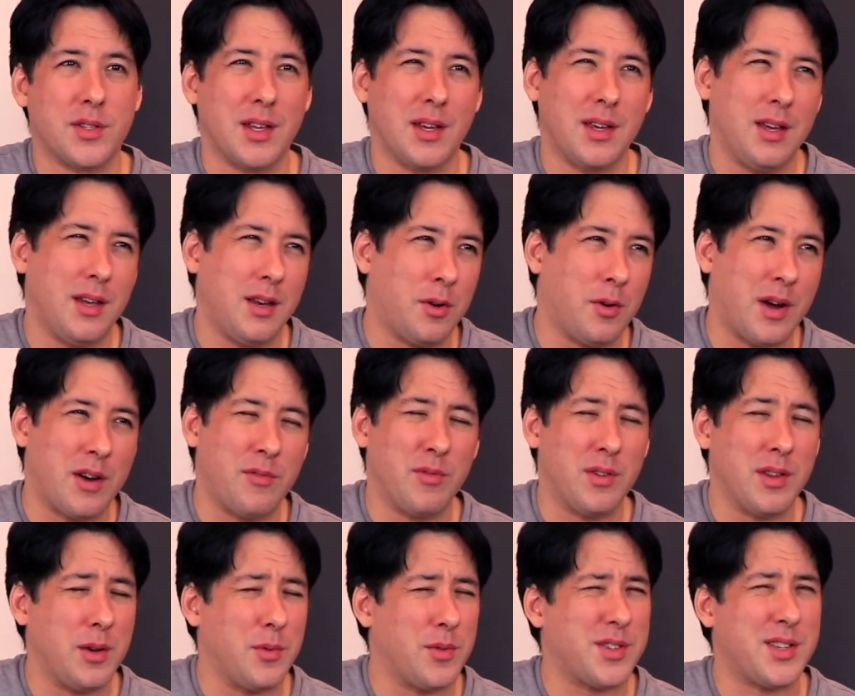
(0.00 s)
like, I
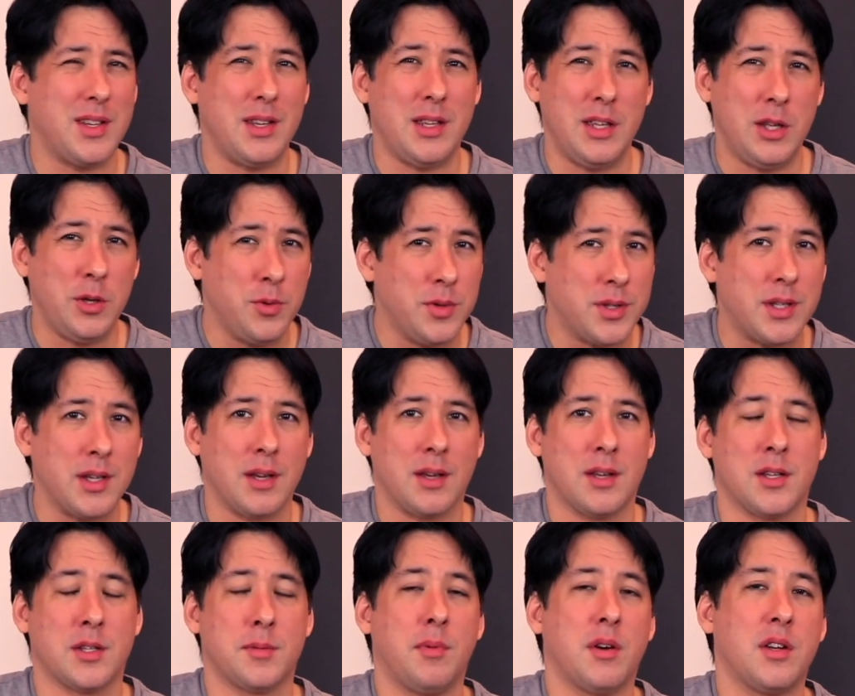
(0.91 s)
really wasn't using
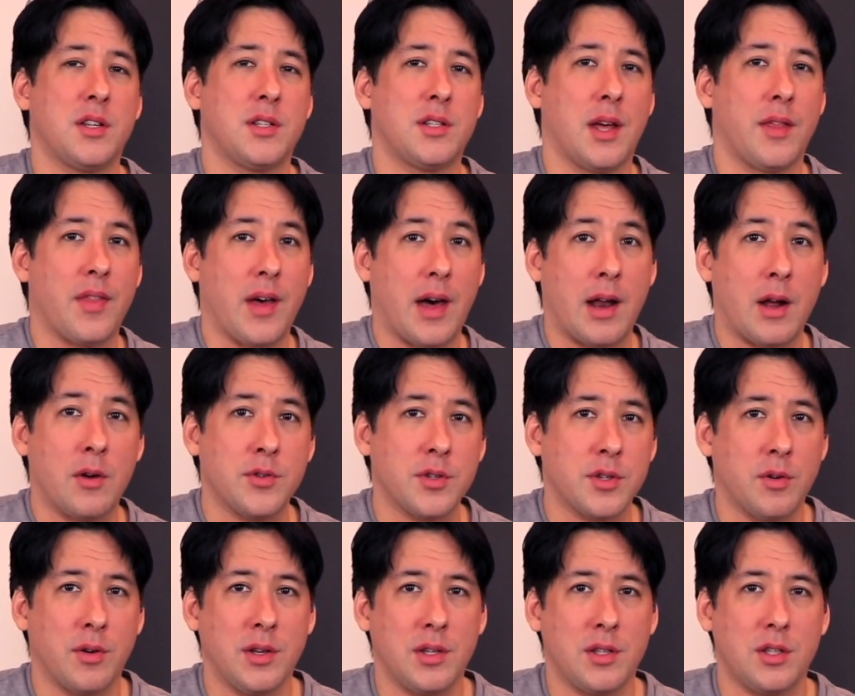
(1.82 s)
it as much as I thought I was
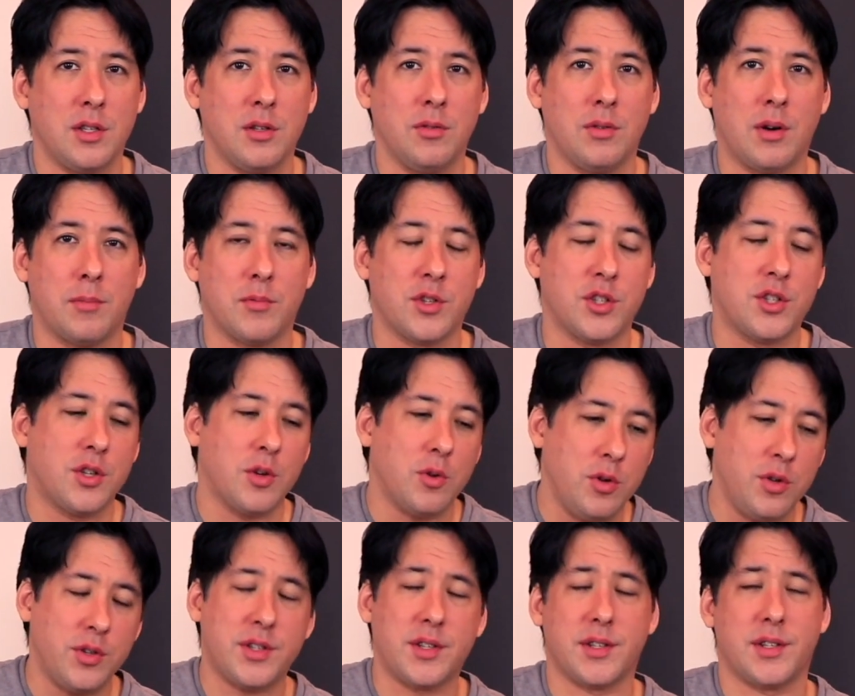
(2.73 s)
going to. I was so
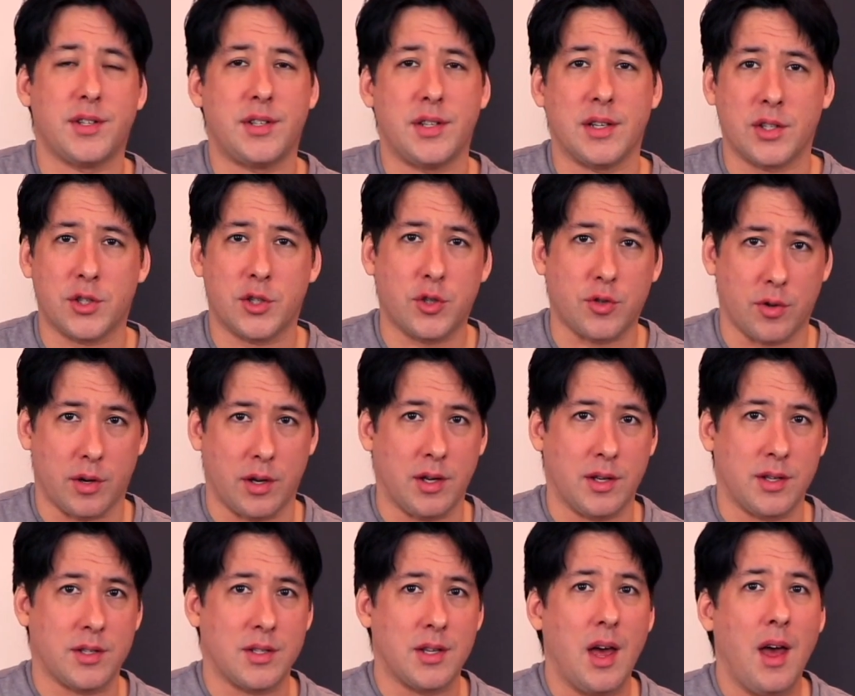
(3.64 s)
used to 6
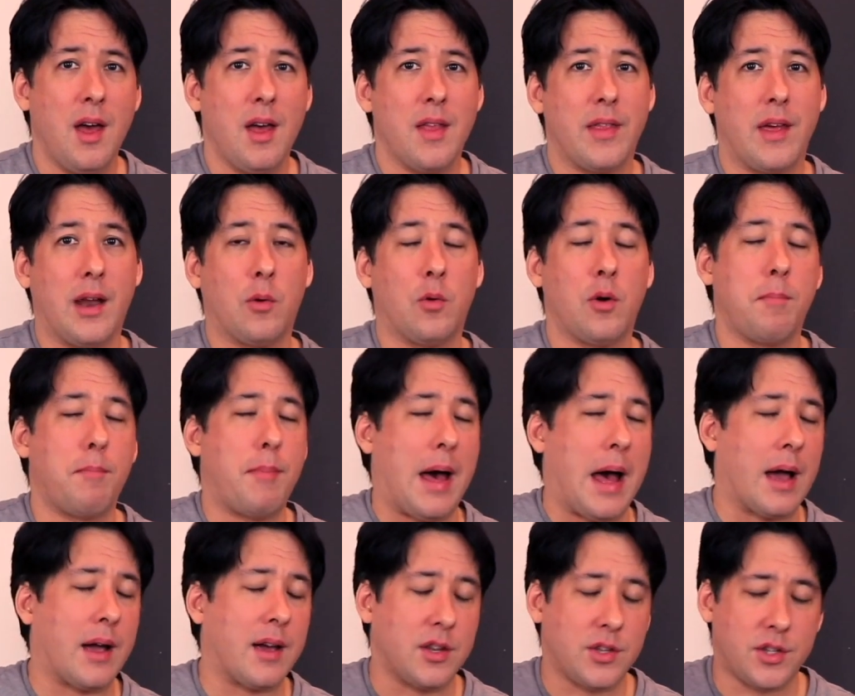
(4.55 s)
strings that I went
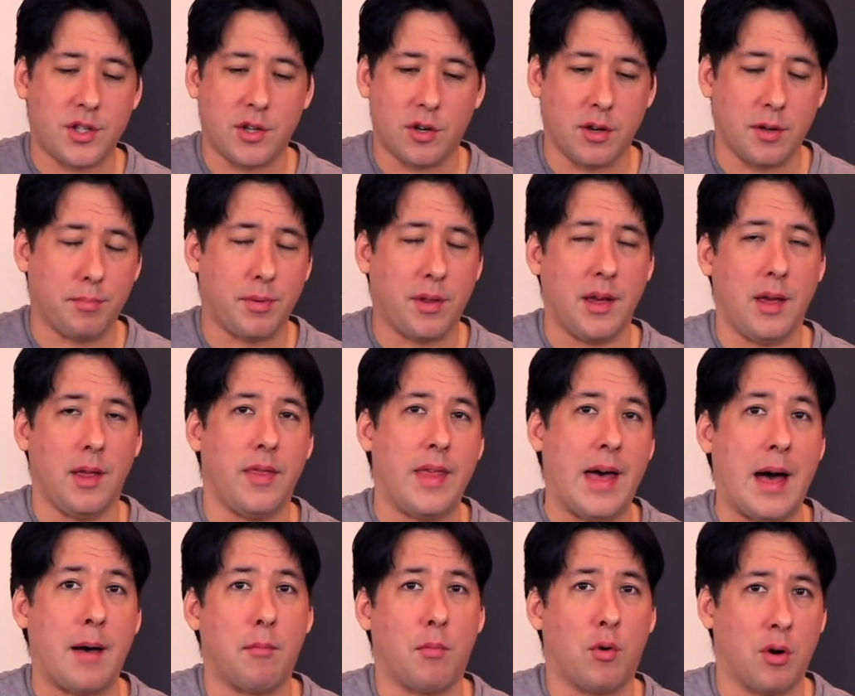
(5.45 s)
back and started playing
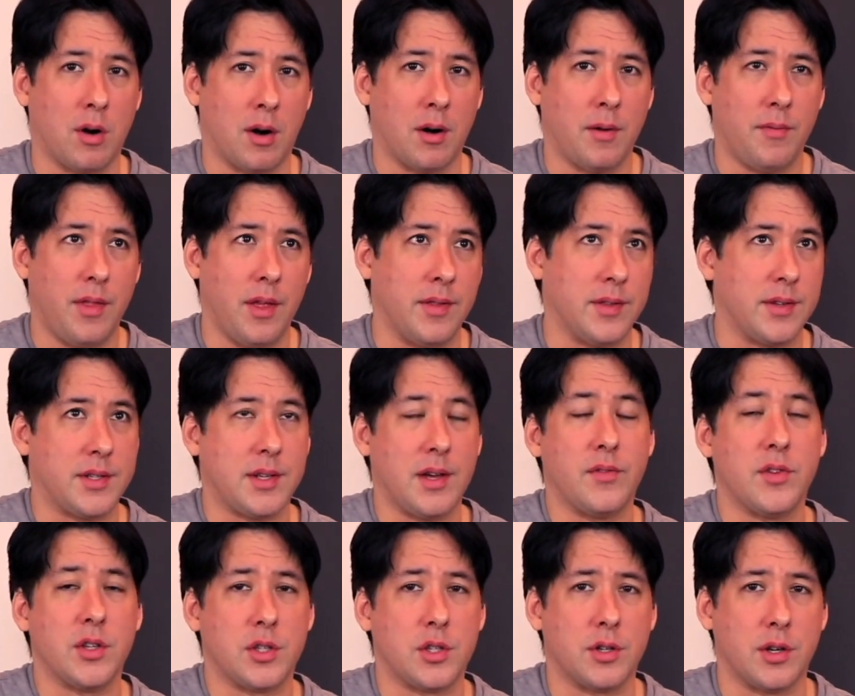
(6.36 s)
that more than the
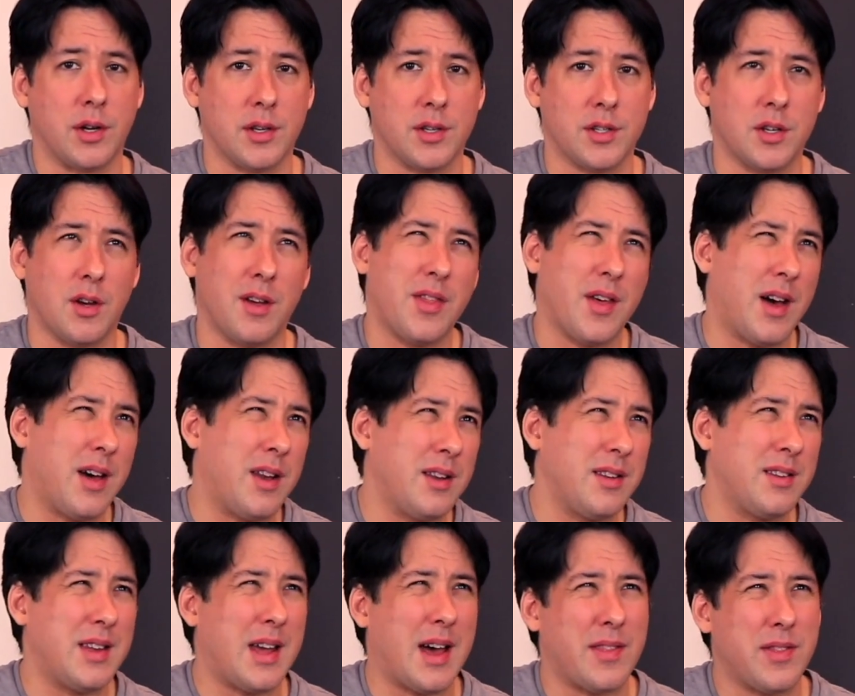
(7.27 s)
7 string. So I
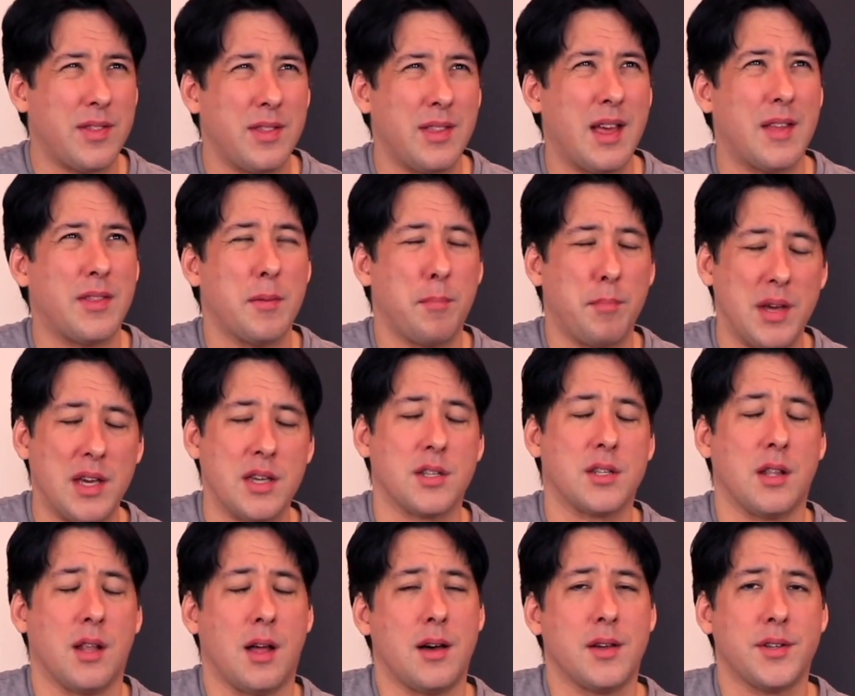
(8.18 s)
thought, not the
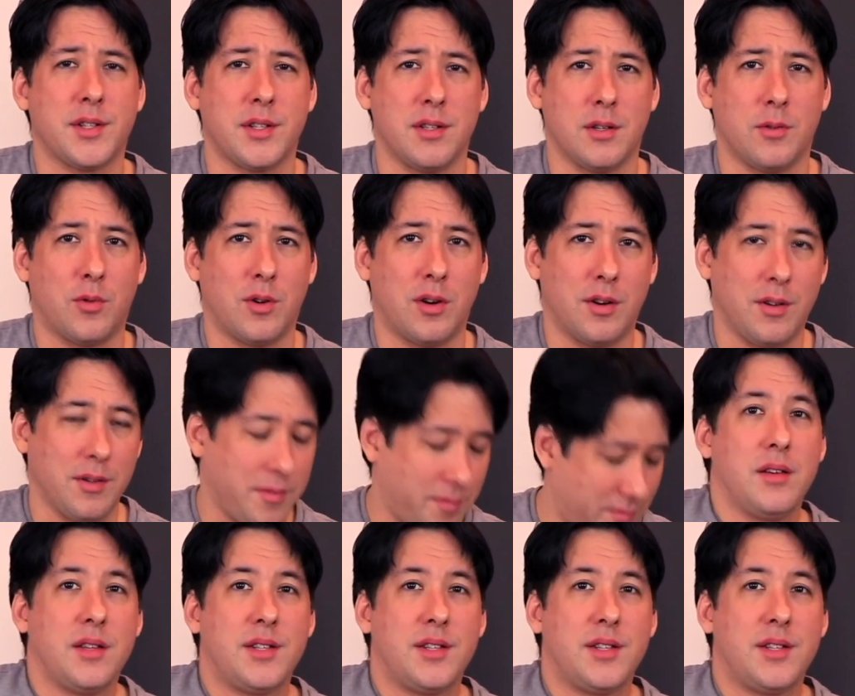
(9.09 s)
biggest loss in the world.